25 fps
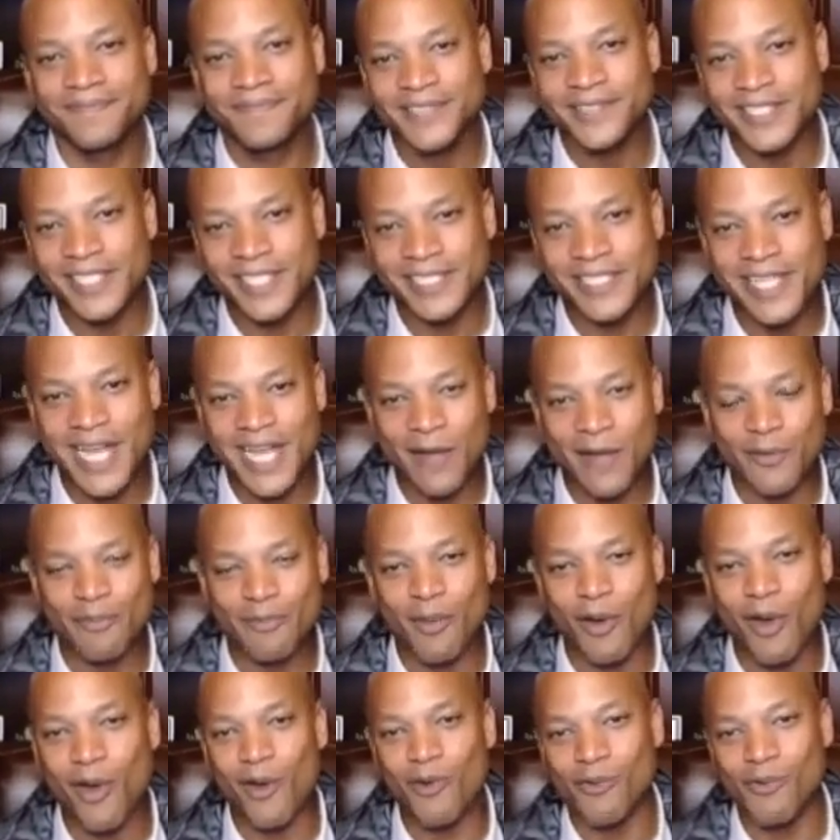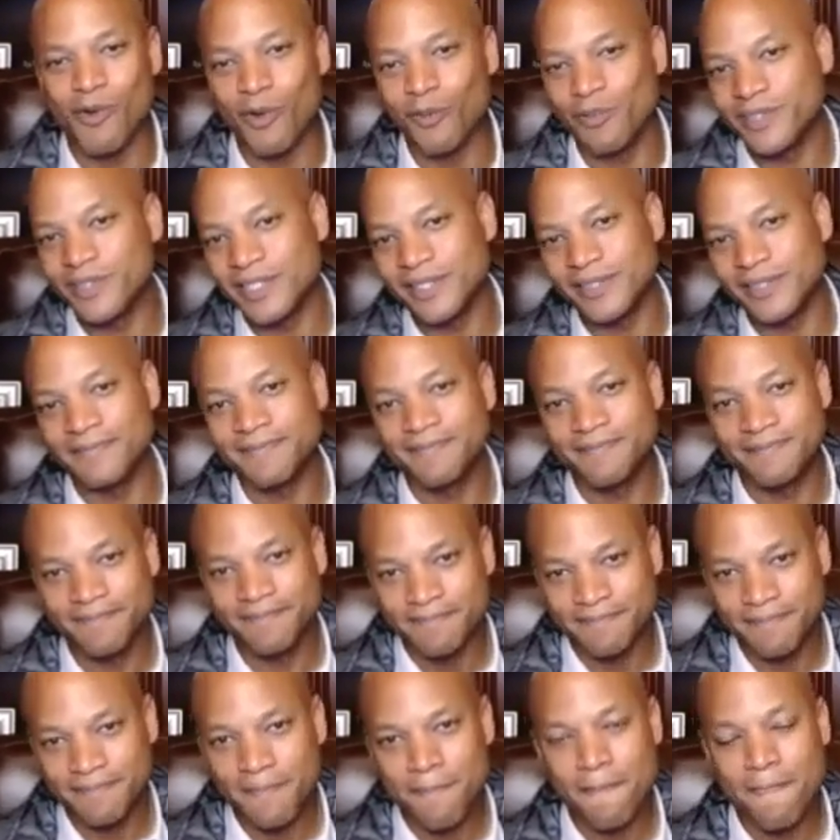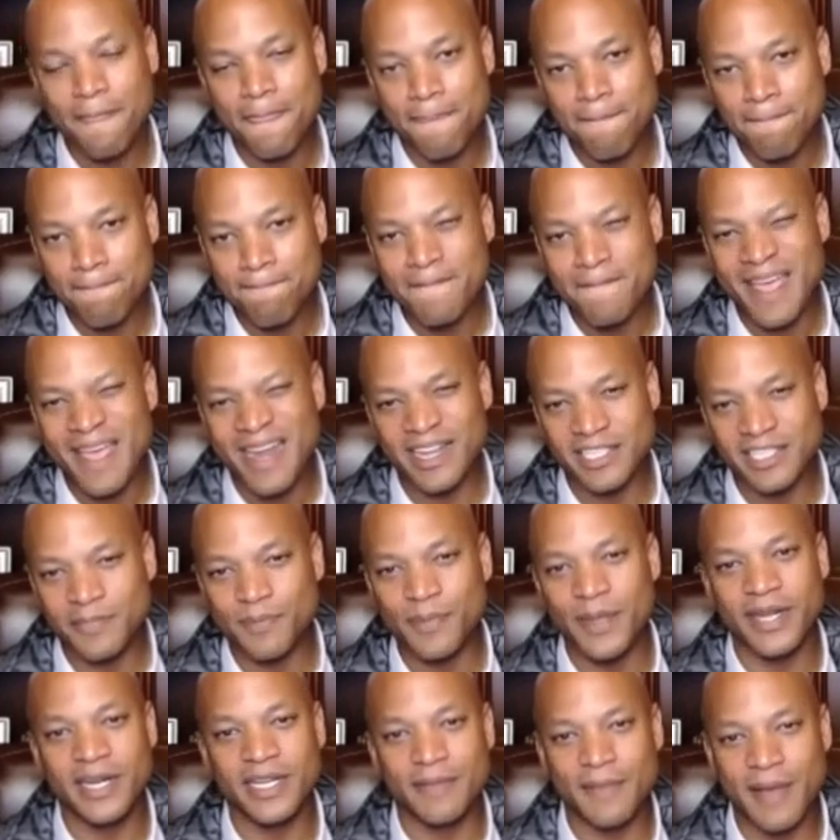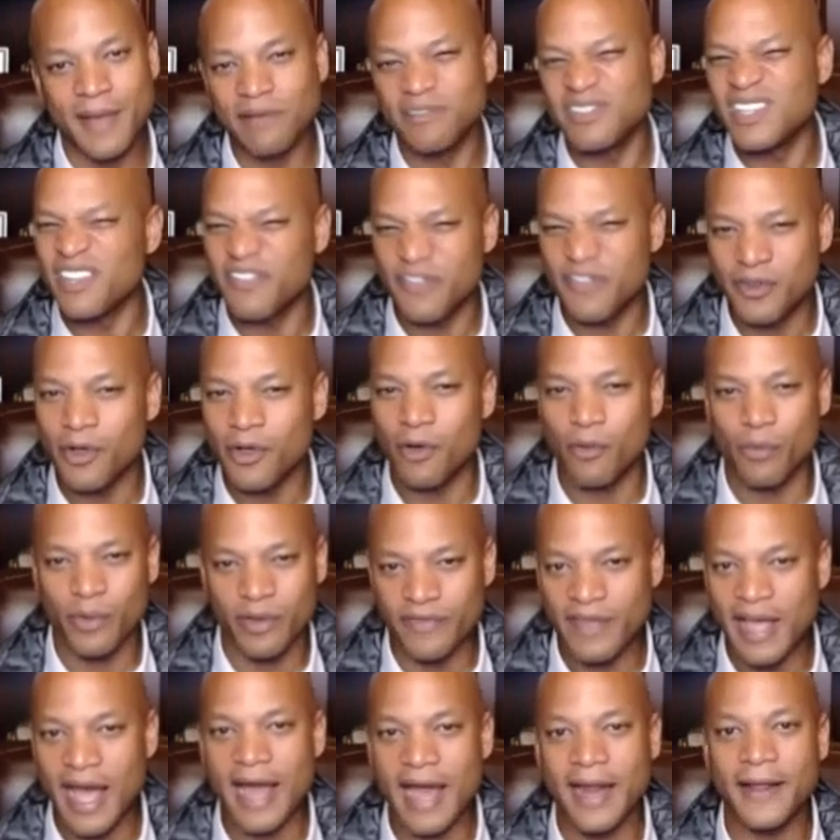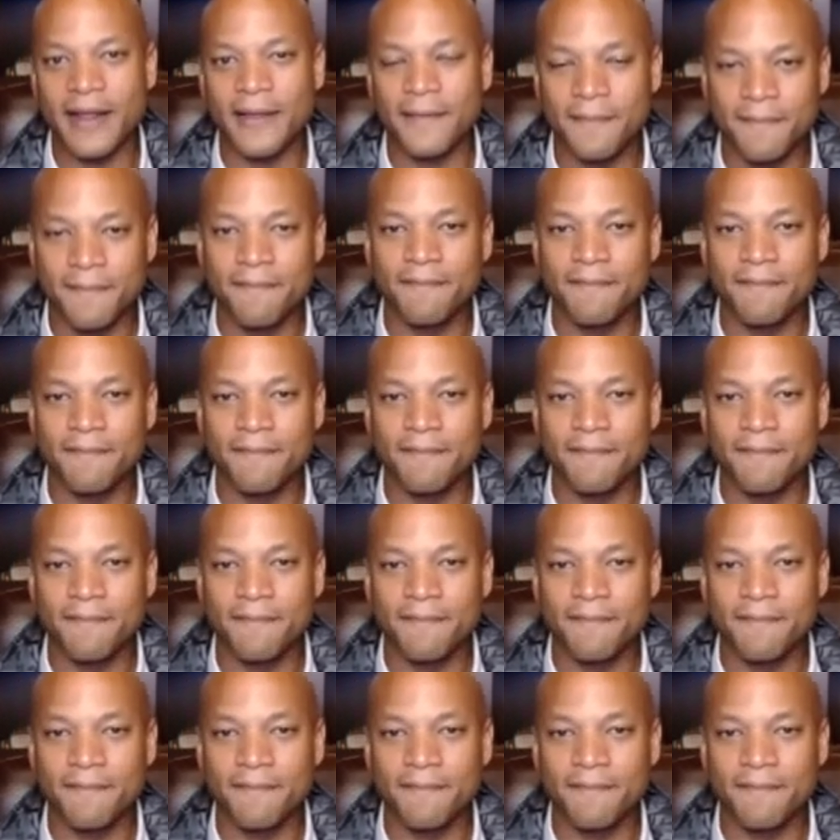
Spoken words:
sit down with Paul Robeson, and explain to them how difficult we've got it.